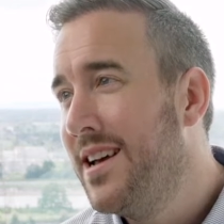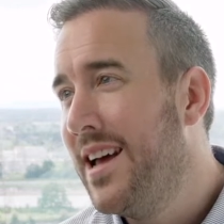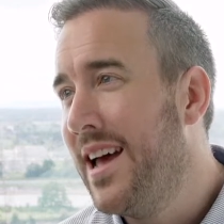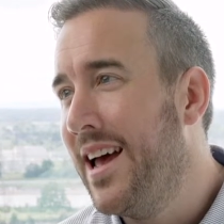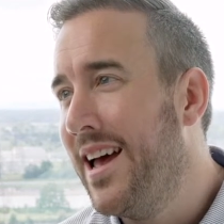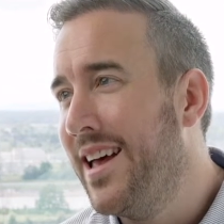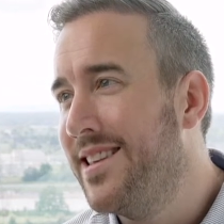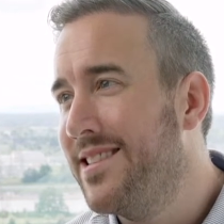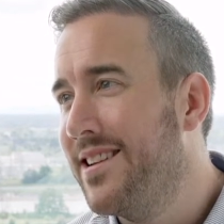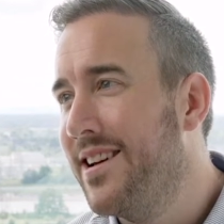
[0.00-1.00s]

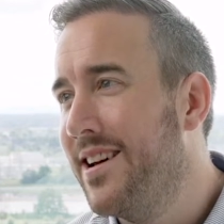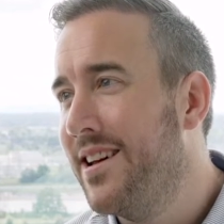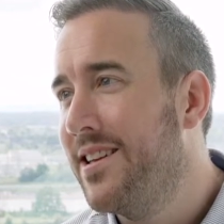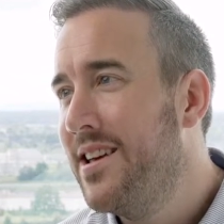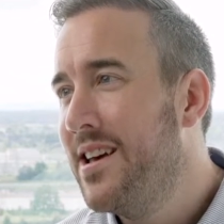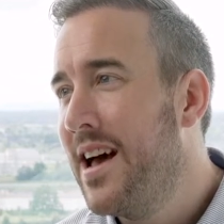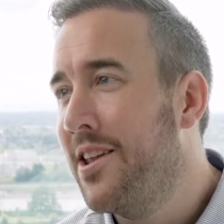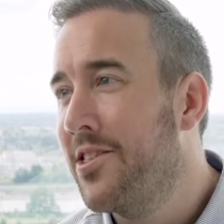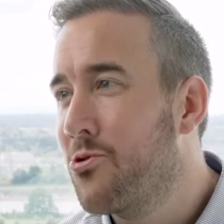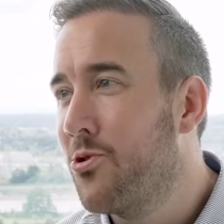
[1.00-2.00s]
And
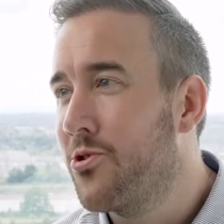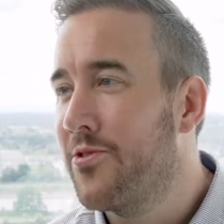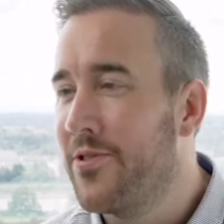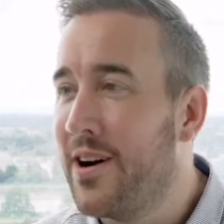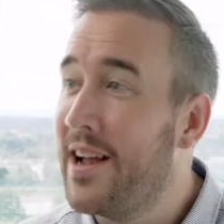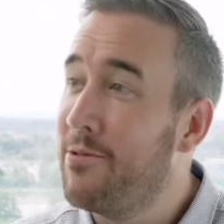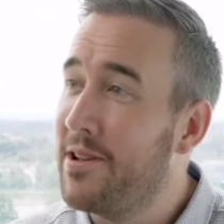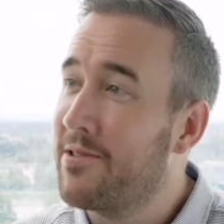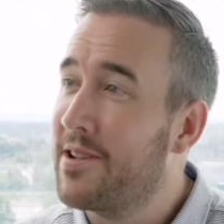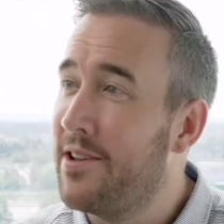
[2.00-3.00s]
out of the corner of our eye,
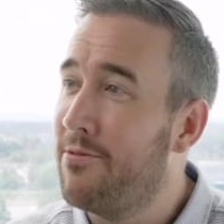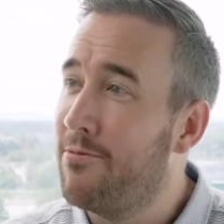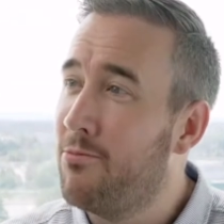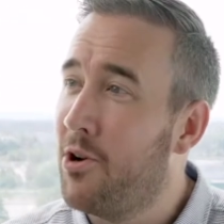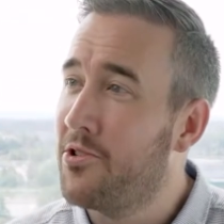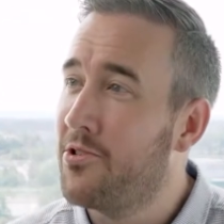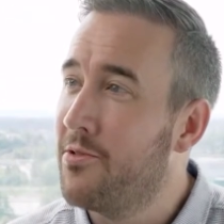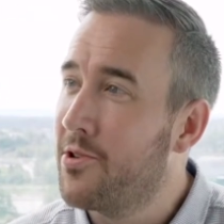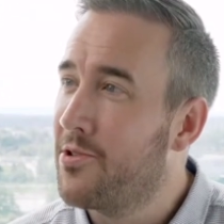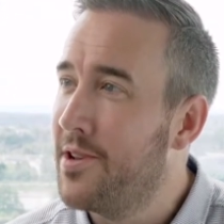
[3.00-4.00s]
we kind of wandered
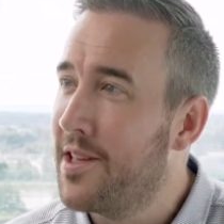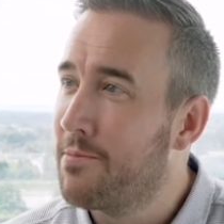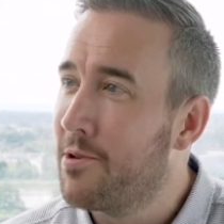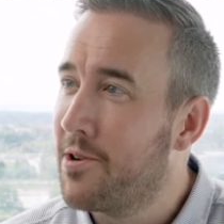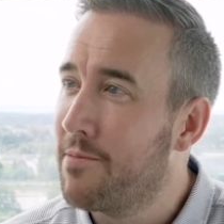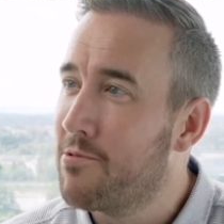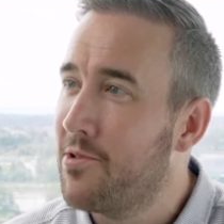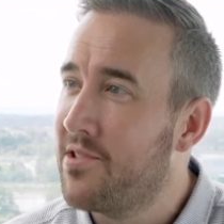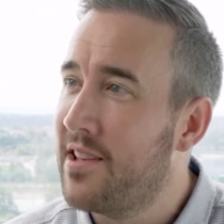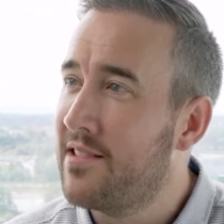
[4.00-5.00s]
over to another part of the
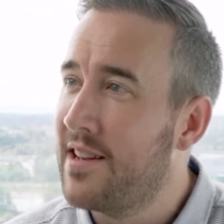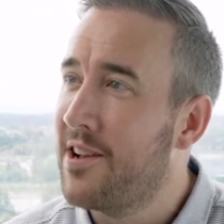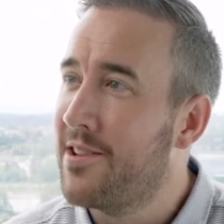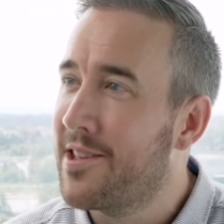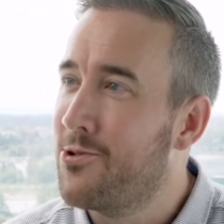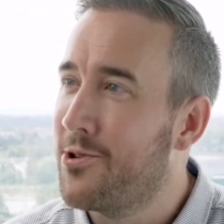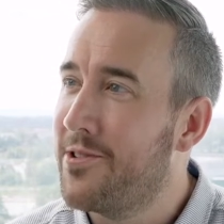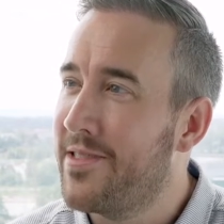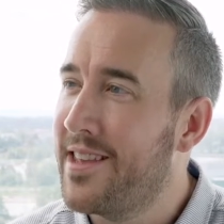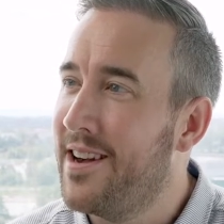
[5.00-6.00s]
process, and out of the
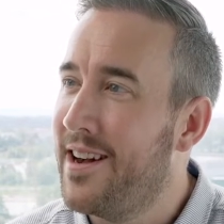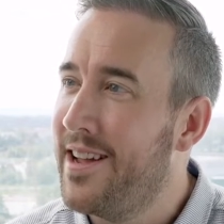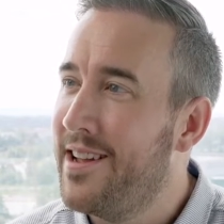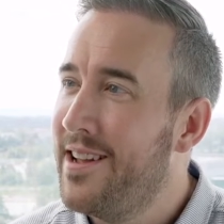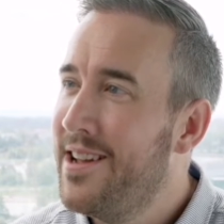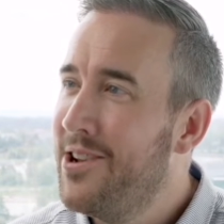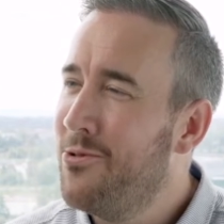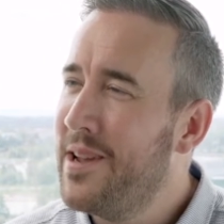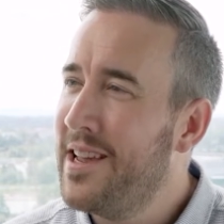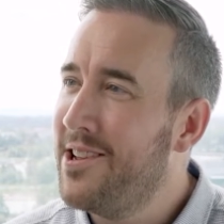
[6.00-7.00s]
corner of the eye,
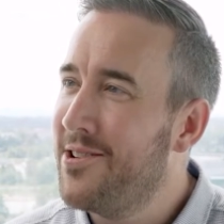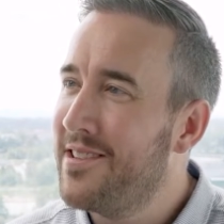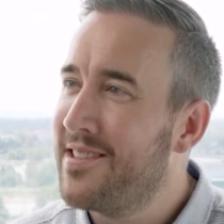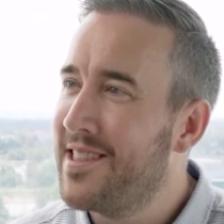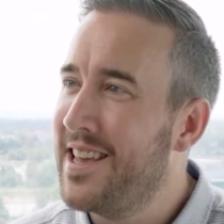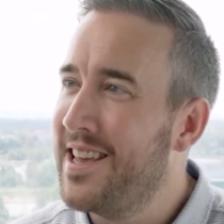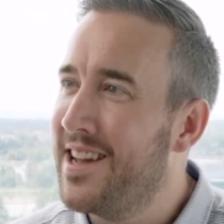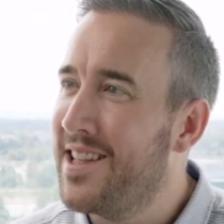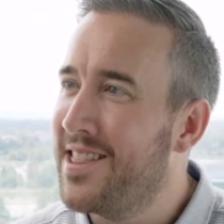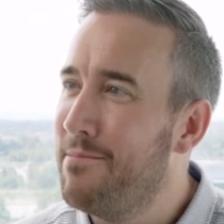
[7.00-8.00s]
we noticed
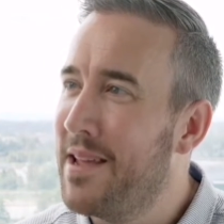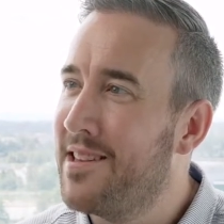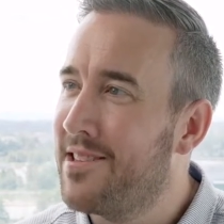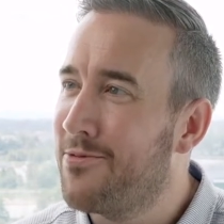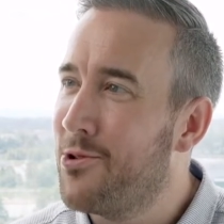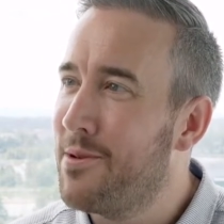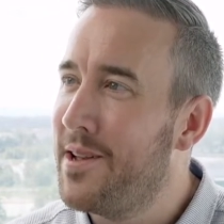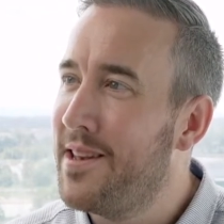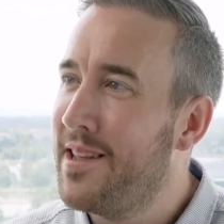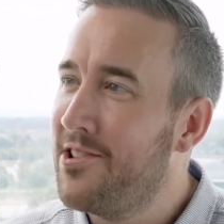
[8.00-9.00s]
the maintenance
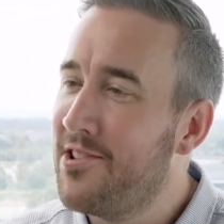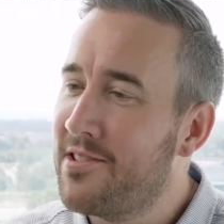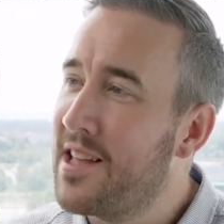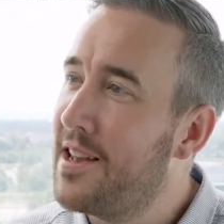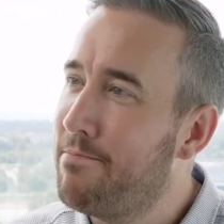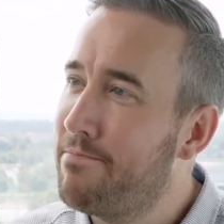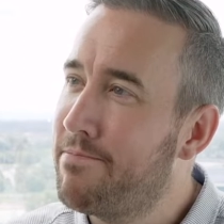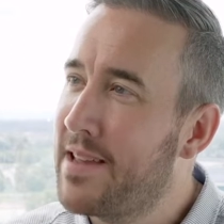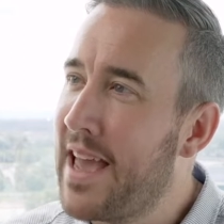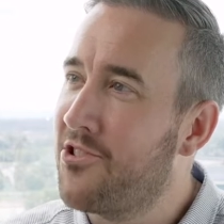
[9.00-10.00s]
foreman just kind of
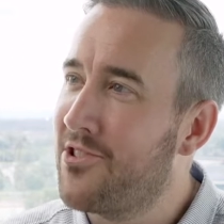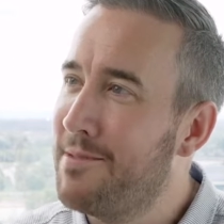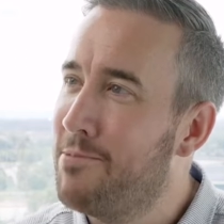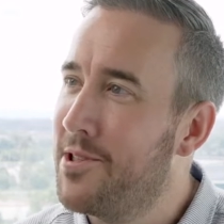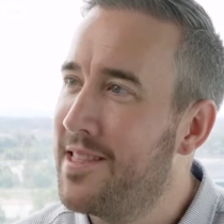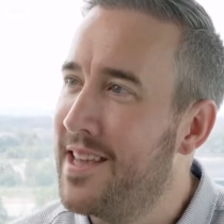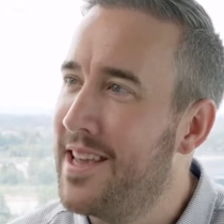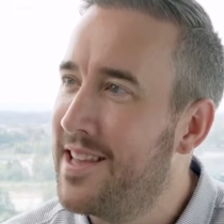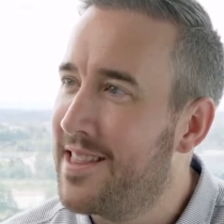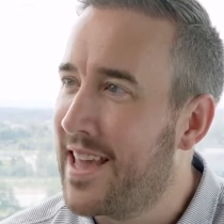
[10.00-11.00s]
casually put
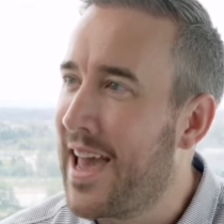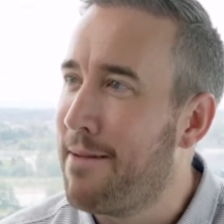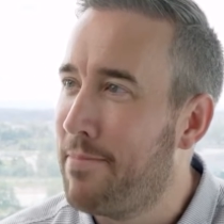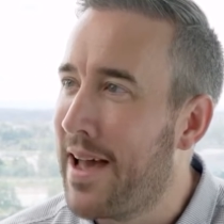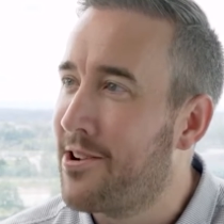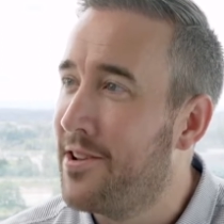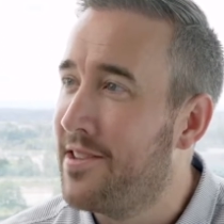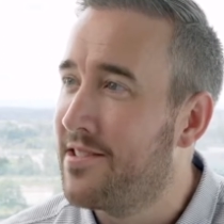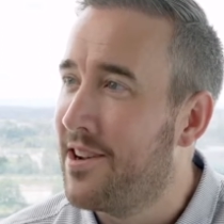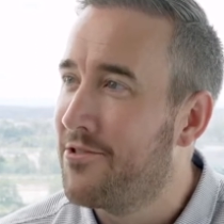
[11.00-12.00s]
the cap back on
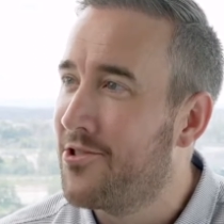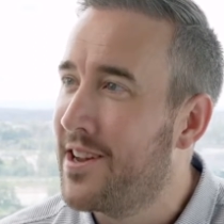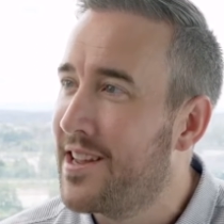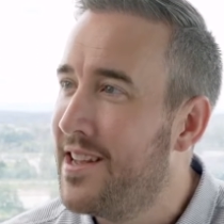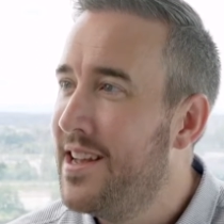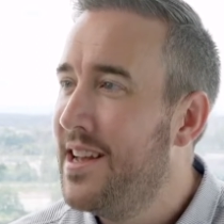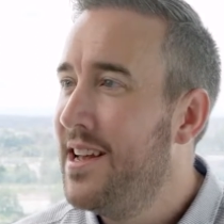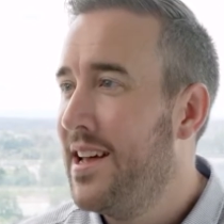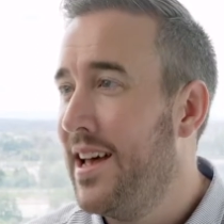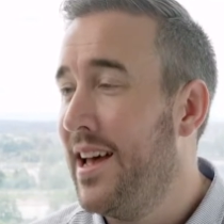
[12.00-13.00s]
his soft drink,
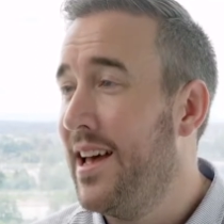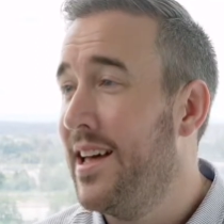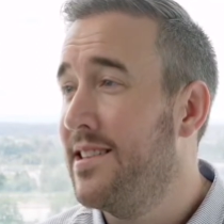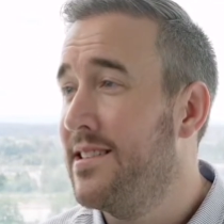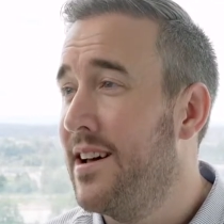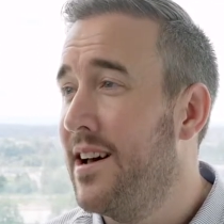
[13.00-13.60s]
and